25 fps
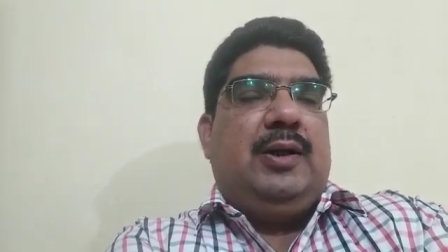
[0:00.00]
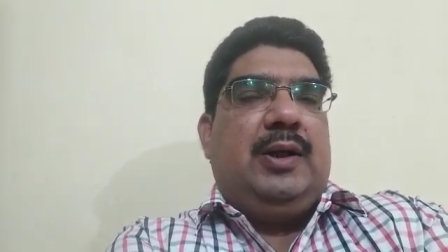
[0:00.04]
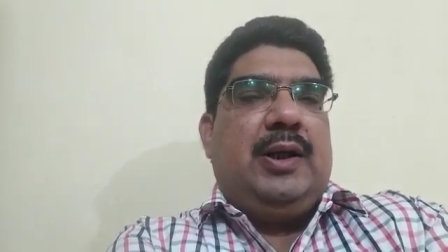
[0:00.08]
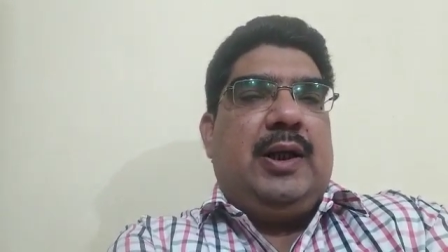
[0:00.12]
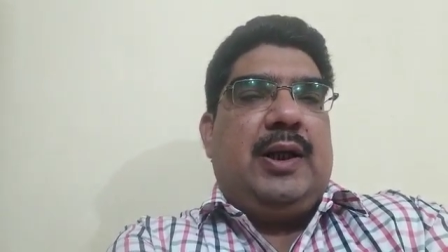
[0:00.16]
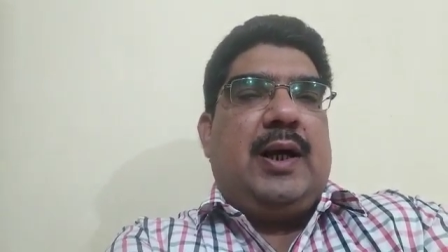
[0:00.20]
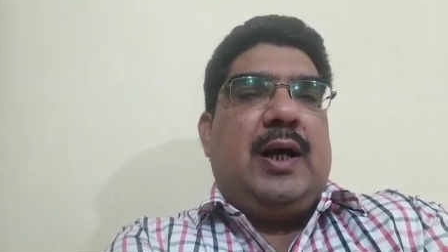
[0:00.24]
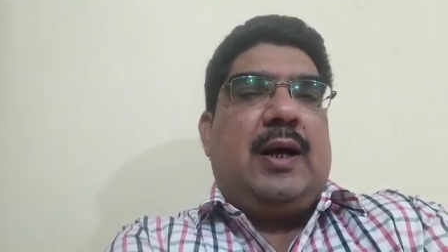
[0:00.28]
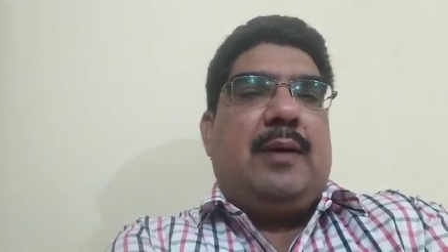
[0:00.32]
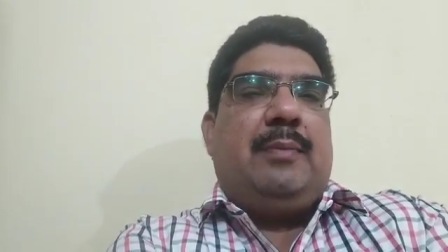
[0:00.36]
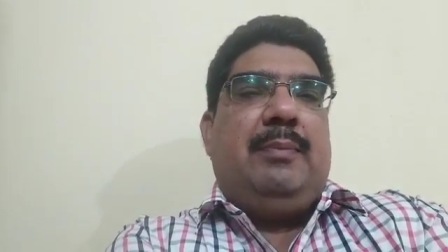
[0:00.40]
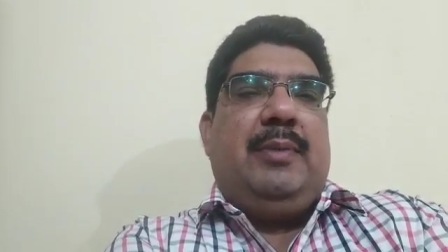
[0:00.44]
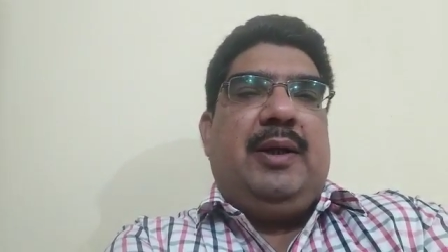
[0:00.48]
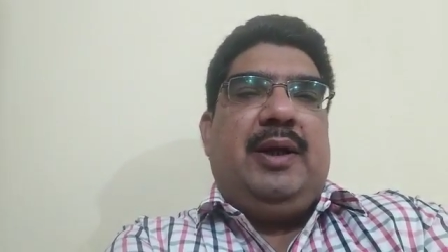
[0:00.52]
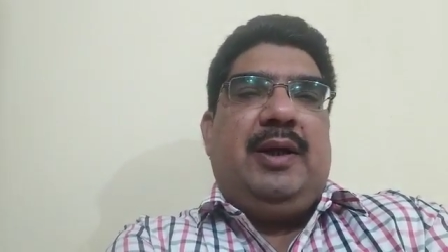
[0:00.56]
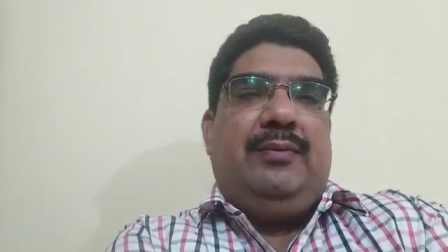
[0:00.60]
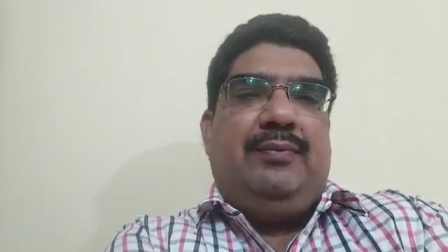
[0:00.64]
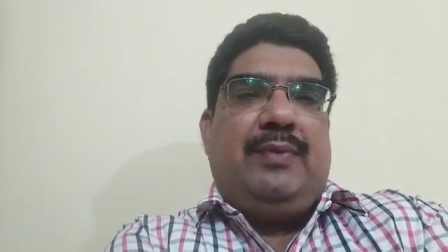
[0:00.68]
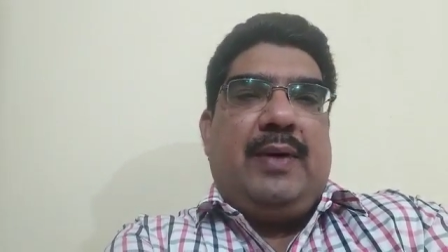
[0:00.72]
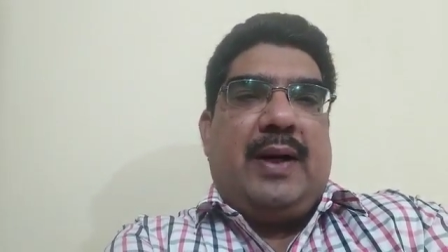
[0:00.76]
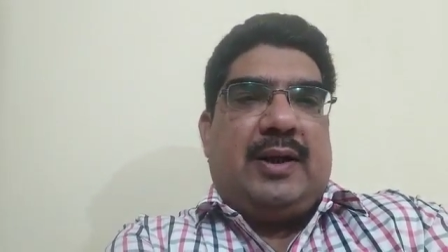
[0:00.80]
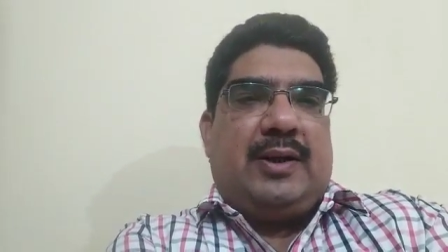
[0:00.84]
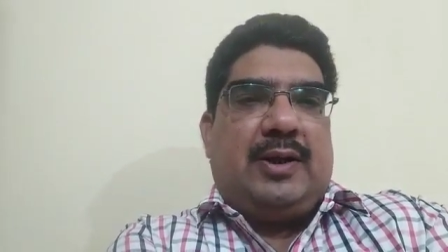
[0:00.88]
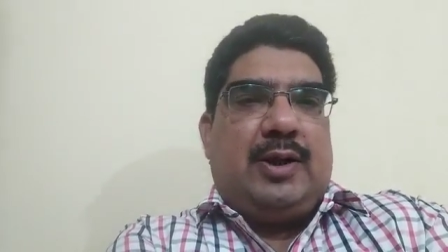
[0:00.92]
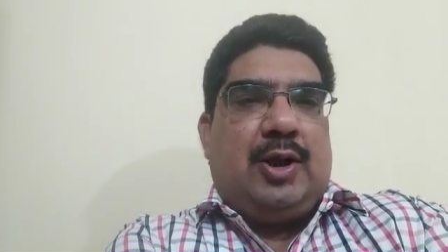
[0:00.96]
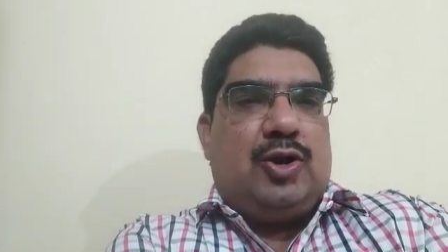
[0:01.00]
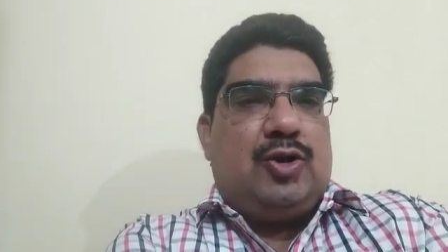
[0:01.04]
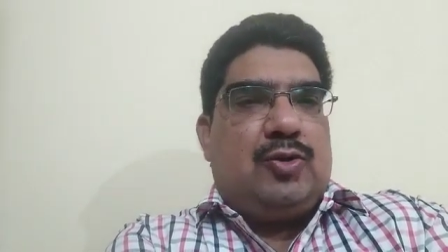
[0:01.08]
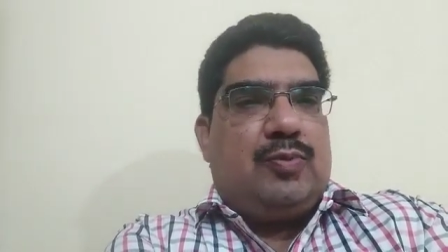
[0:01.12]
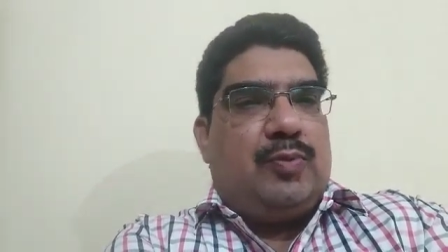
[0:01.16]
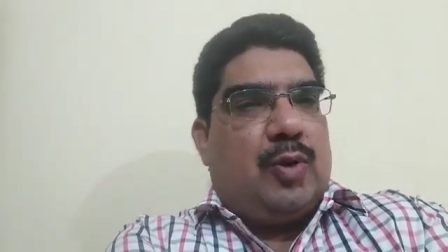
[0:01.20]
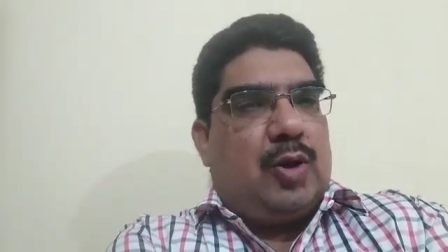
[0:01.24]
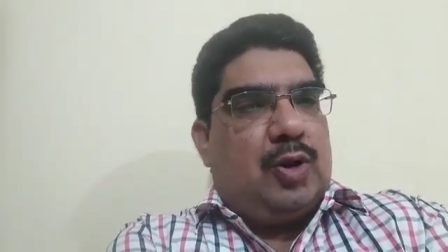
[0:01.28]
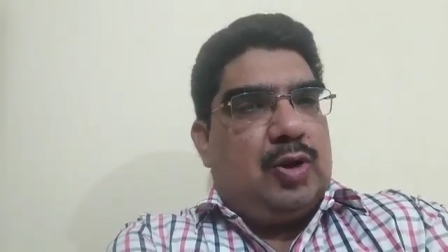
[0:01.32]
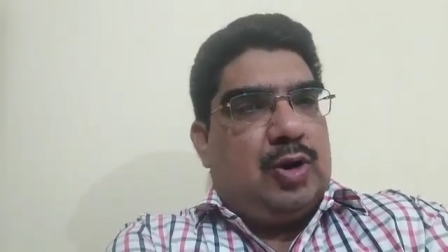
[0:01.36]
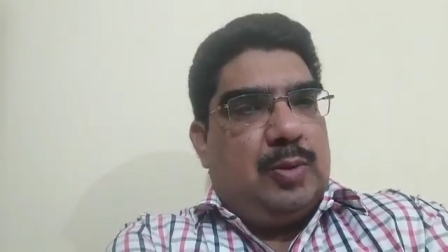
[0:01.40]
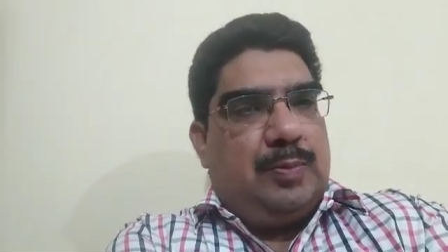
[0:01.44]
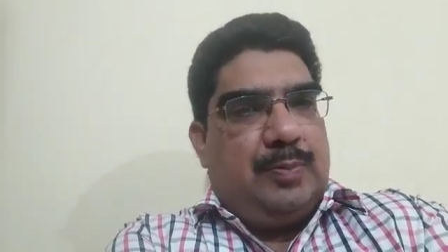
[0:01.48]
There are many factors
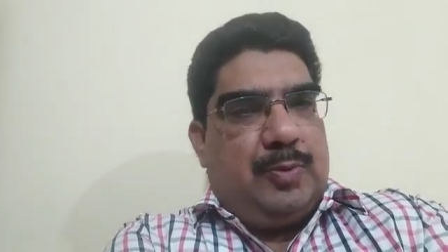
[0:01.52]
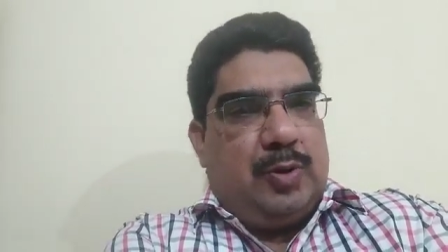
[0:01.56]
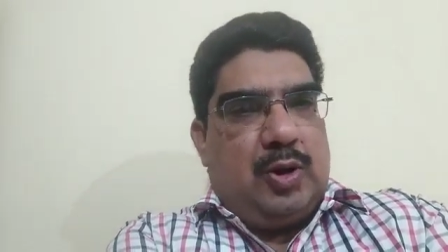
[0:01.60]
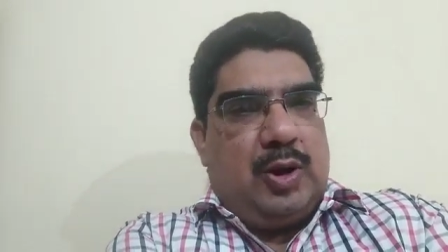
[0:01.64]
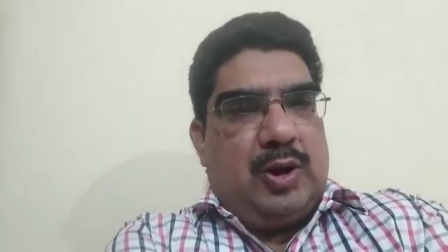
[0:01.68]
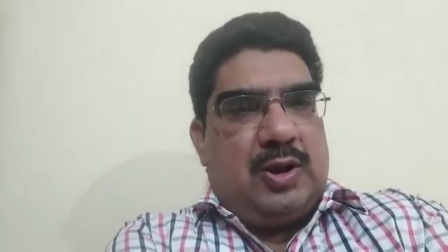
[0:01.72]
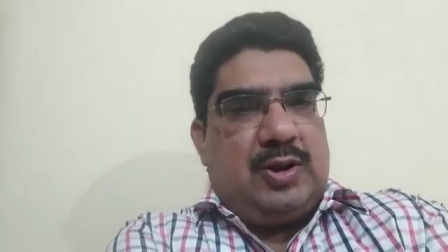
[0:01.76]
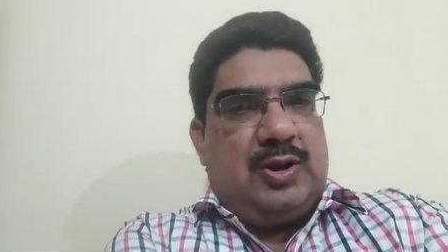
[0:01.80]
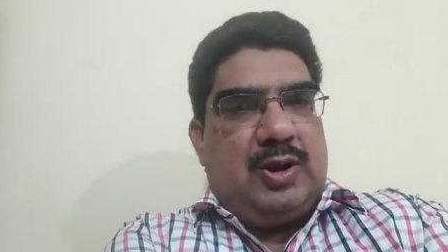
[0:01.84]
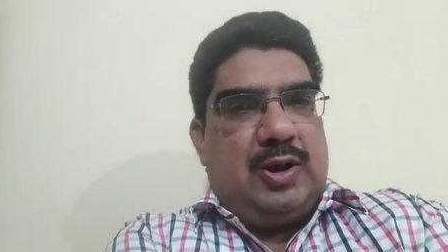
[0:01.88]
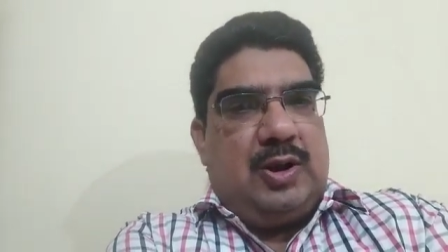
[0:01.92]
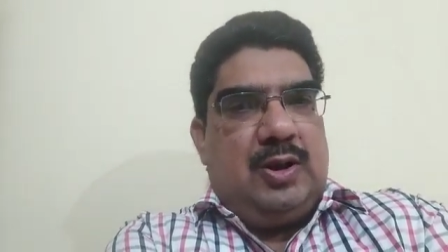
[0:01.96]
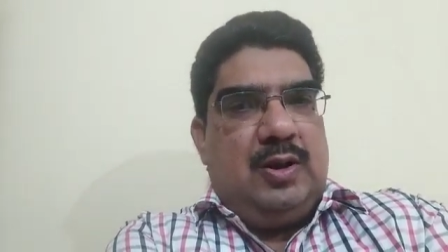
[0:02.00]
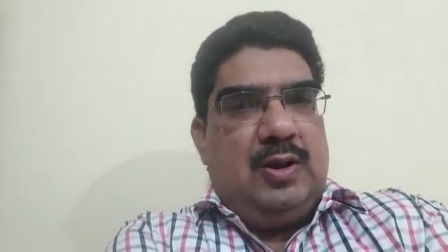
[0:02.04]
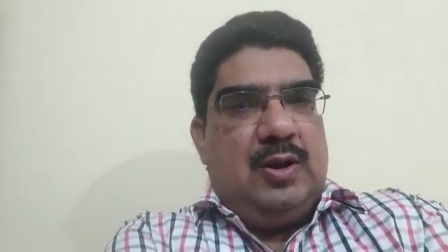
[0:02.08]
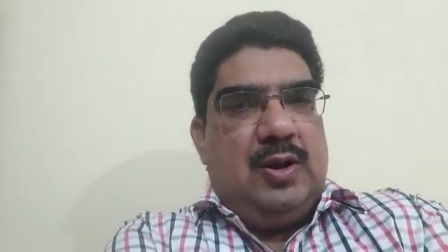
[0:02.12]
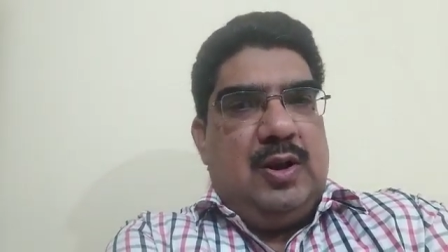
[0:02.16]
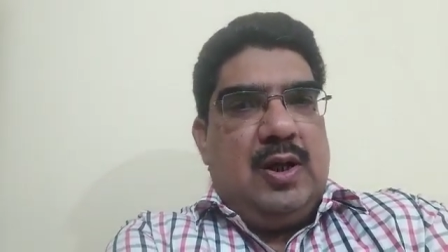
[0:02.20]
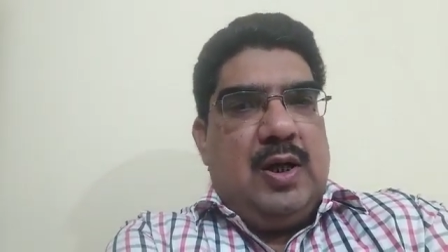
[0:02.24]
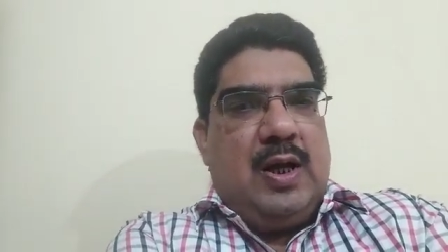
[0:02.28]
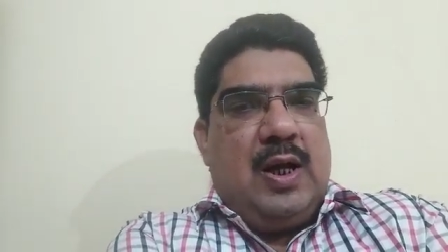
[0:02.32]
for the production,